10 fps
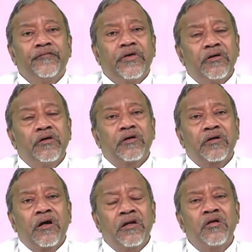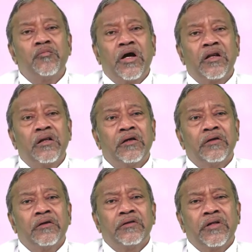the Kandhamal,
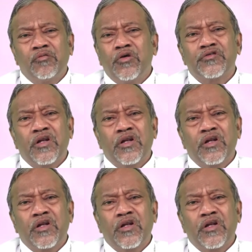there was